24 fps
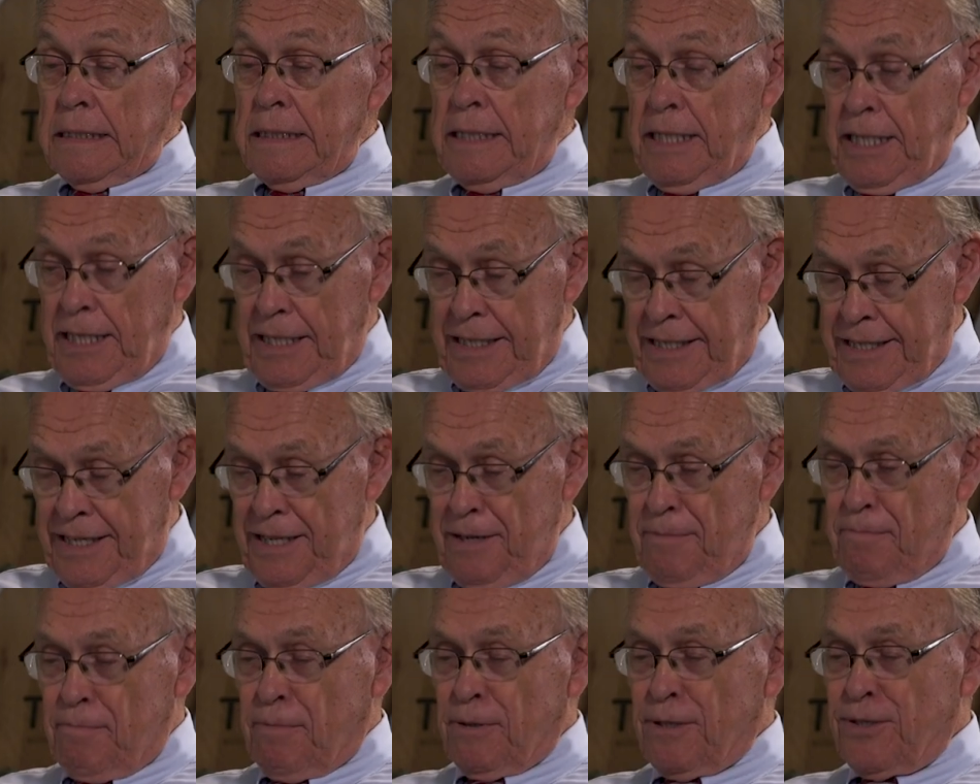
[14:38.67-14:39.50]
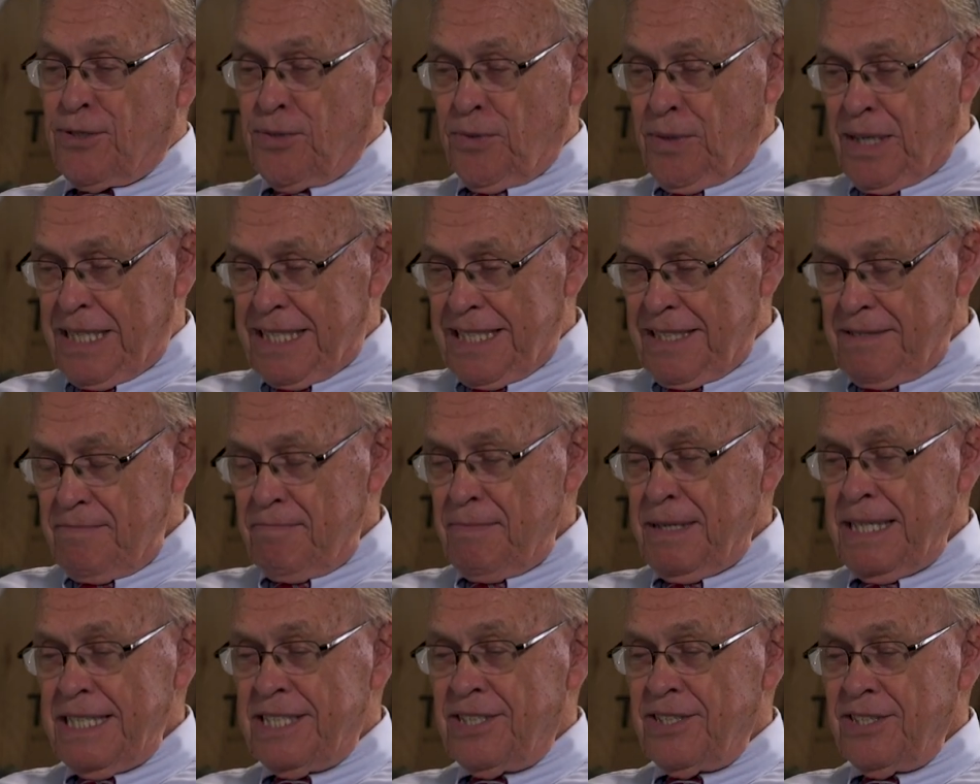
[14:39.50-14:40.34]
he he
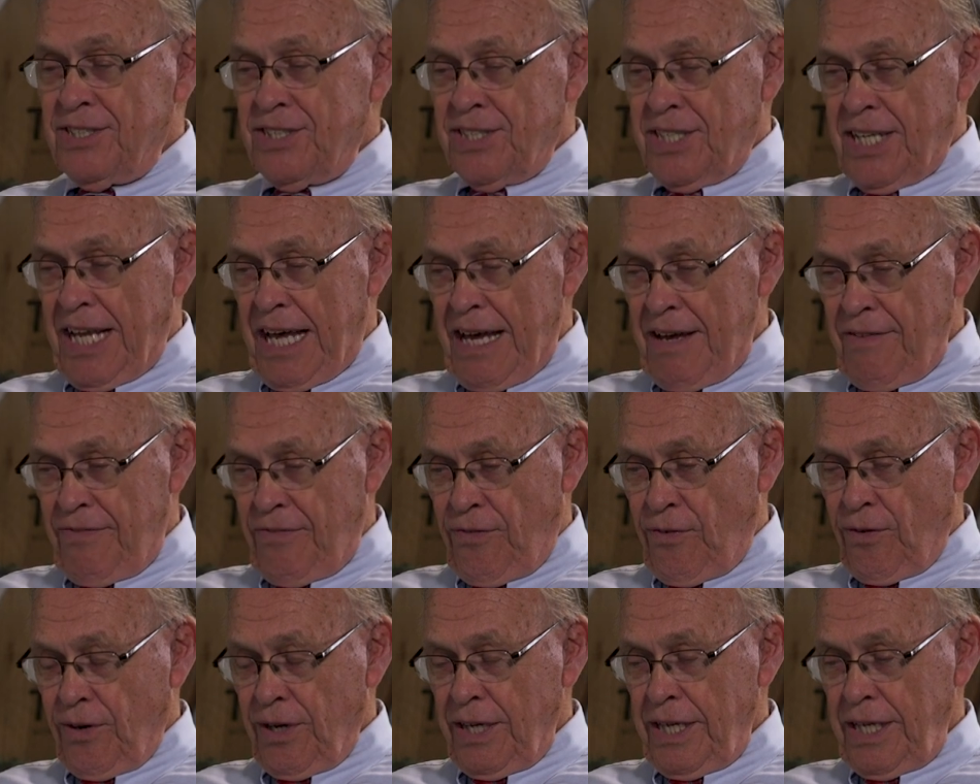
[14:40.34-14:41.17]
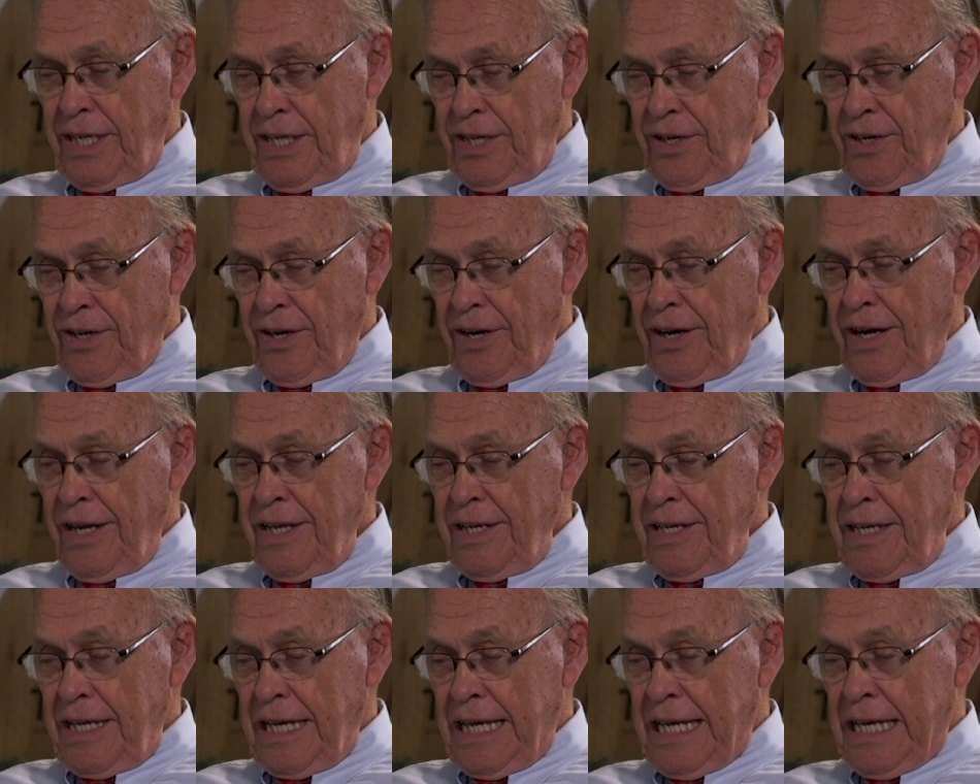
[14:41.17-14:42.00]
persuaded me to stay for a year
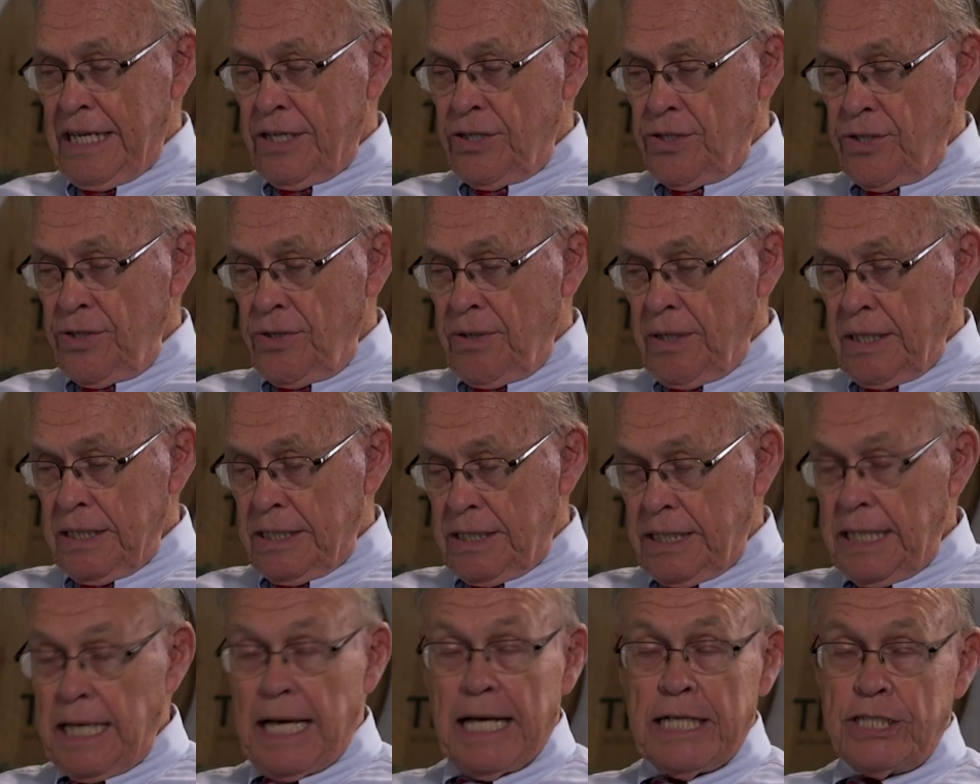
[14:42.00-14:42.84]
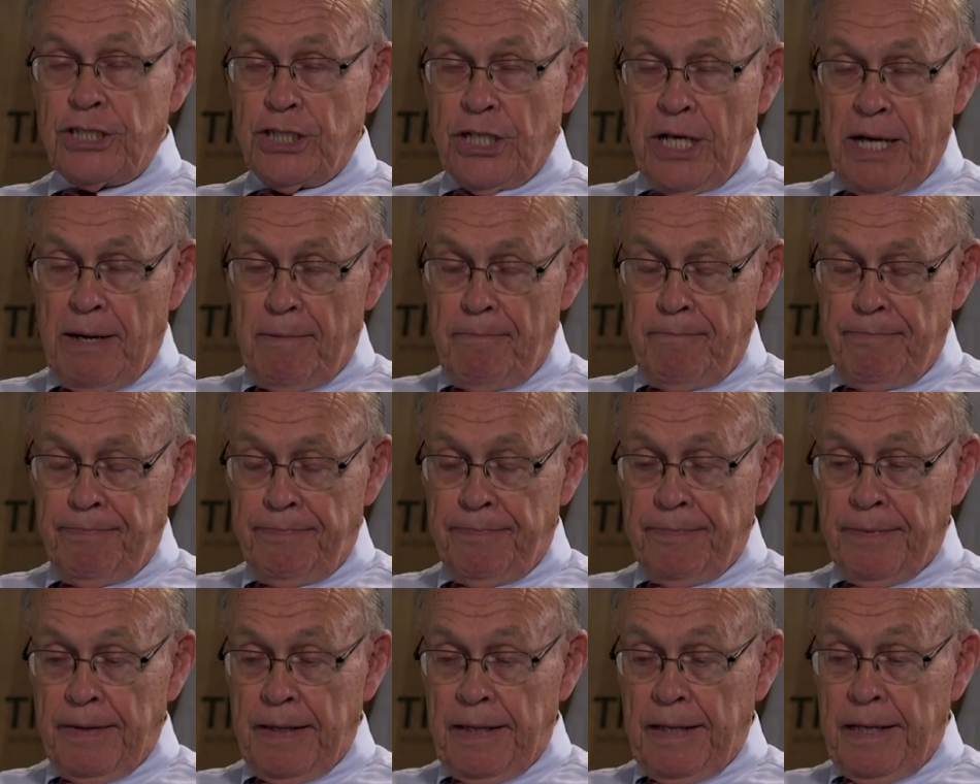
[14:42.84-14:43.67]
and do a THM
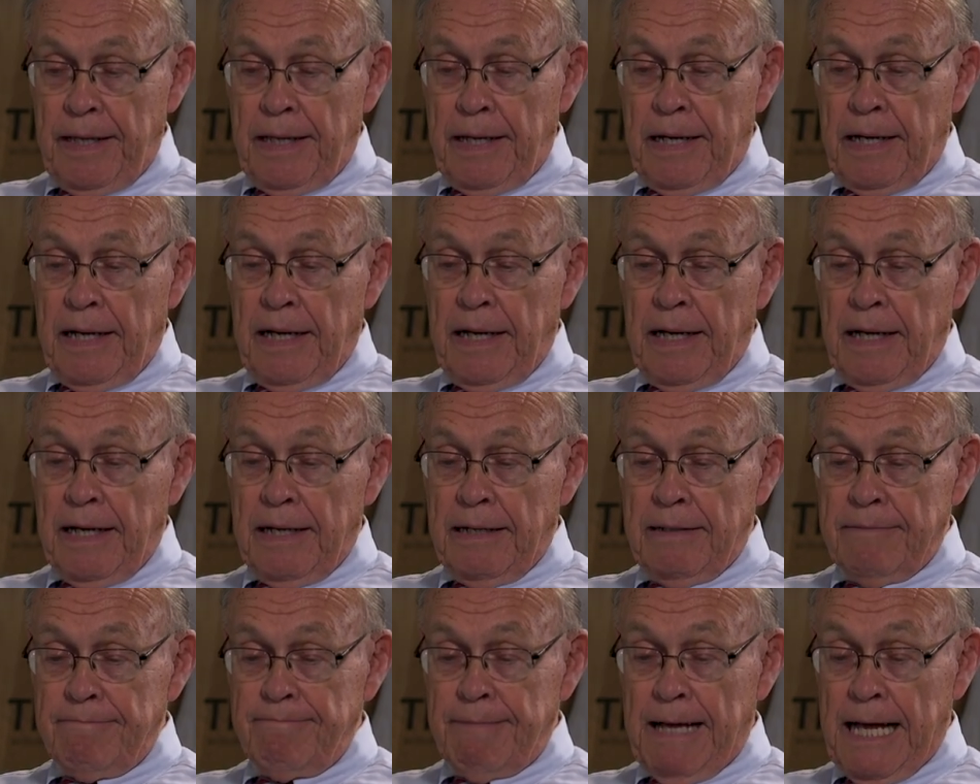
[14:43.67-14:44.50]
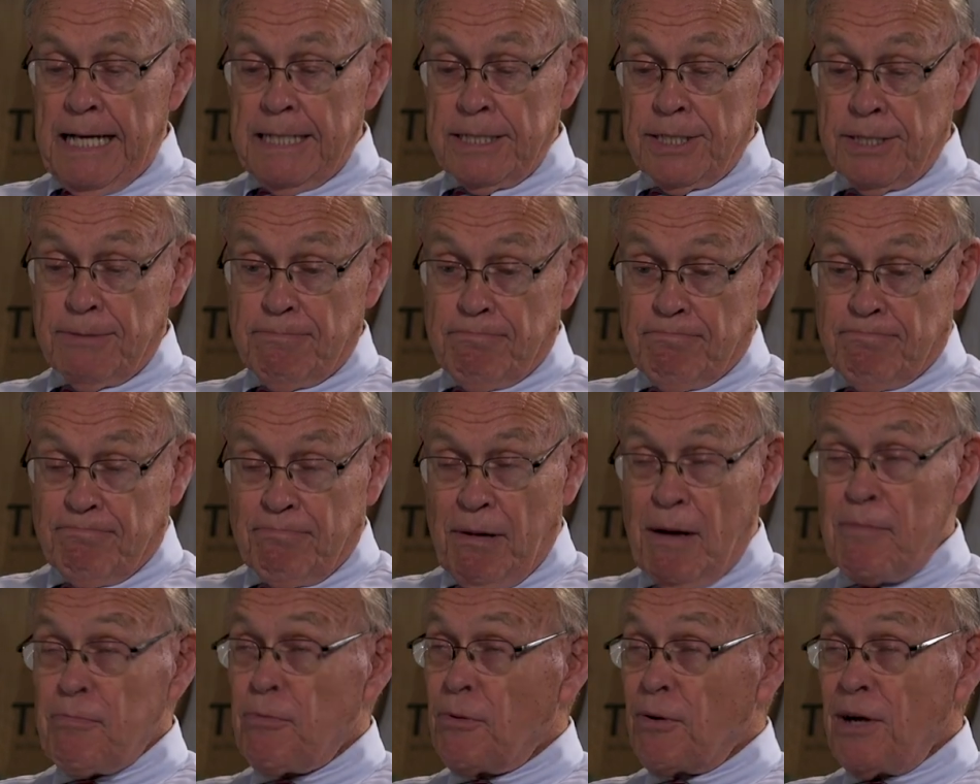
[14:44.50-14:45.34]
um, as
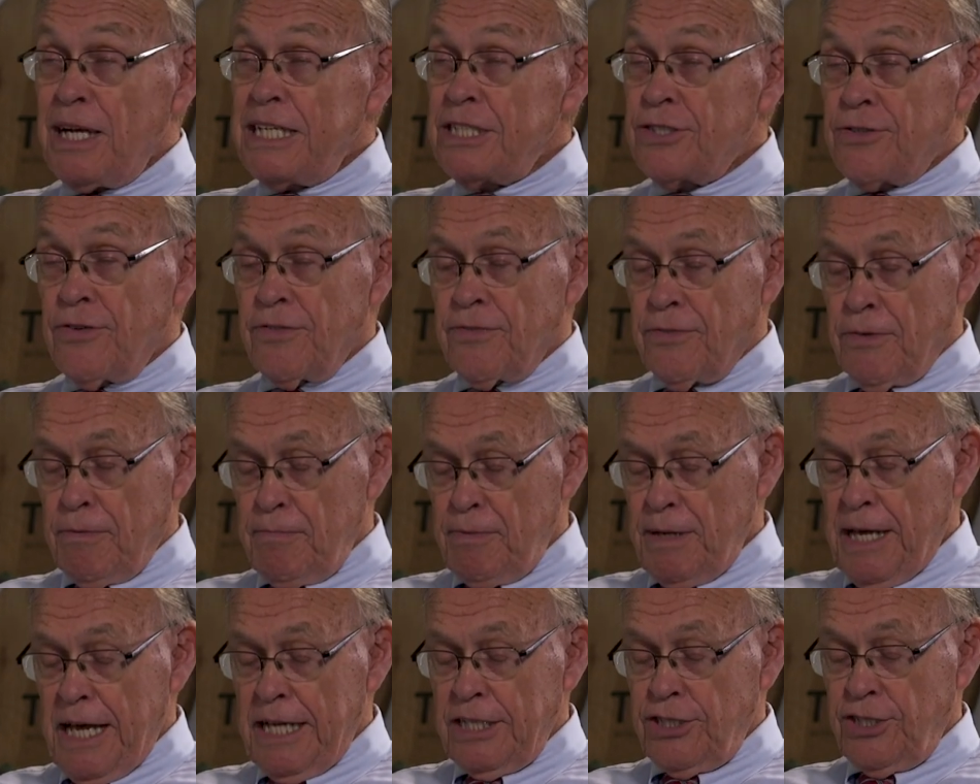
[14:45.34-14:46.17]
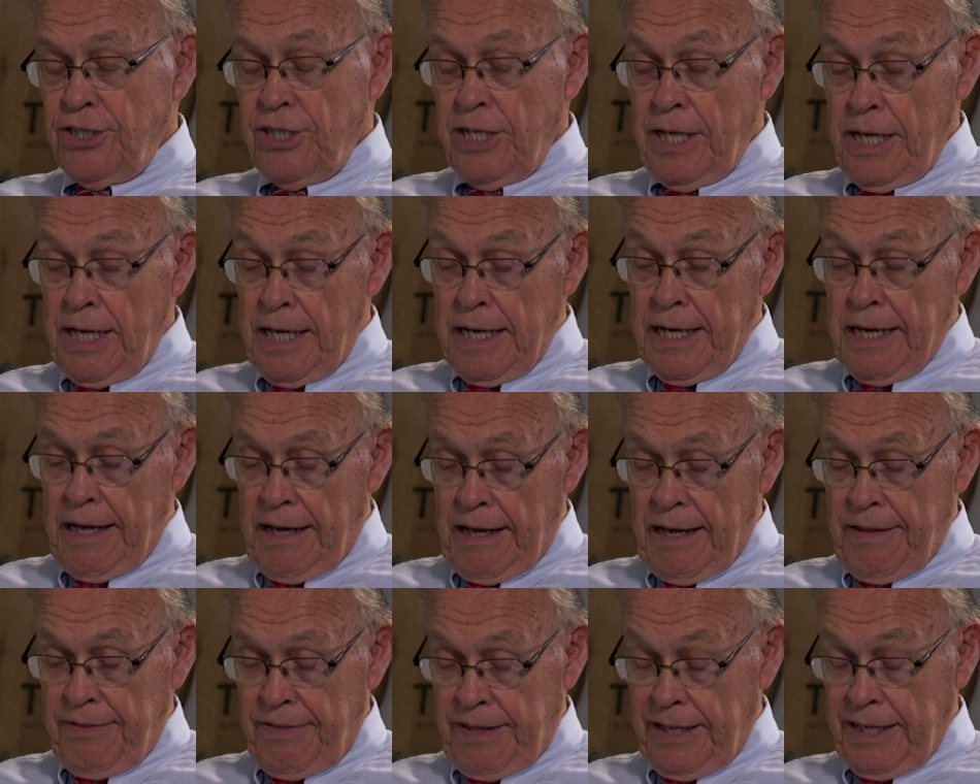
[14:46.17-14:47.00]
preparation for PhD, and
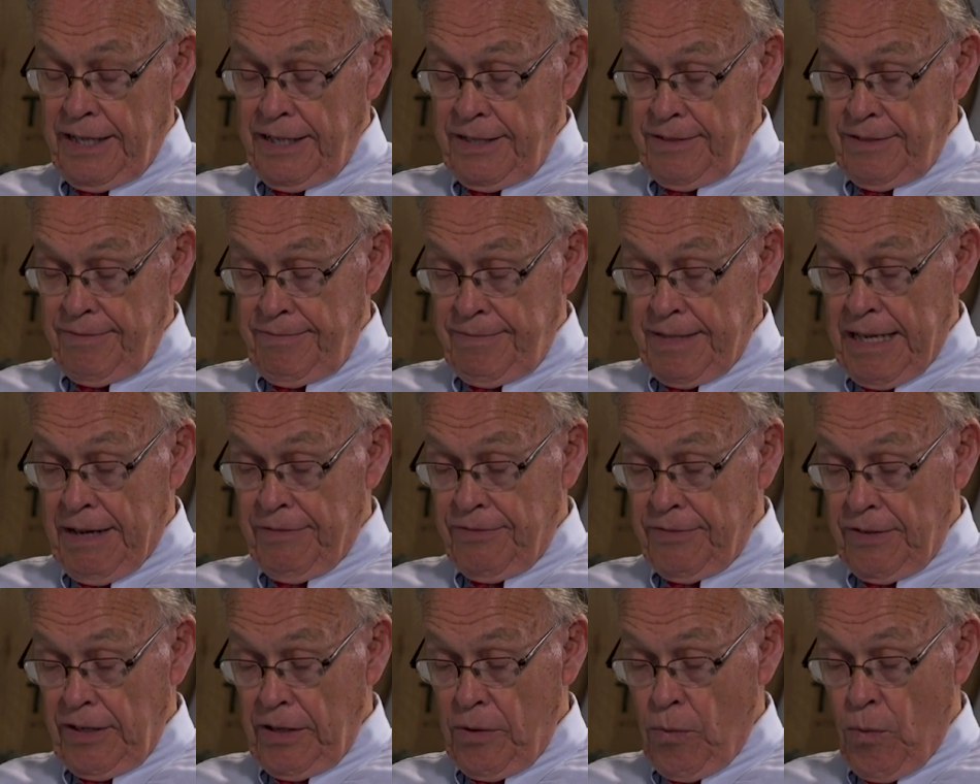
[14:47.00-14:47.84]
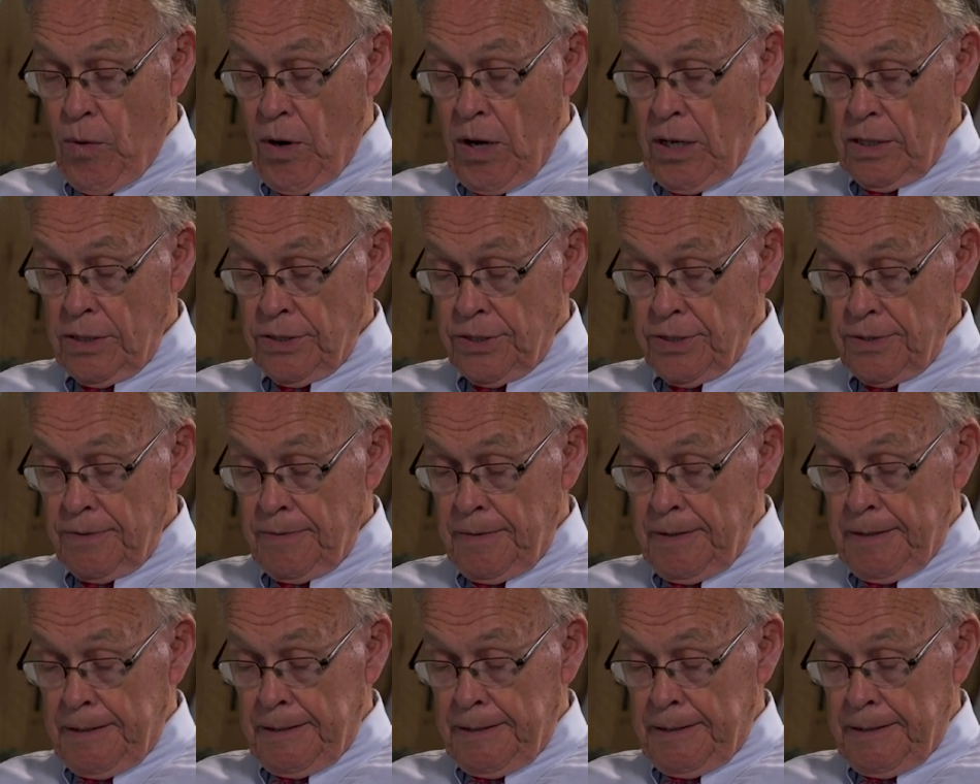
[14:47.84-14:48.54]
I think it definitely was.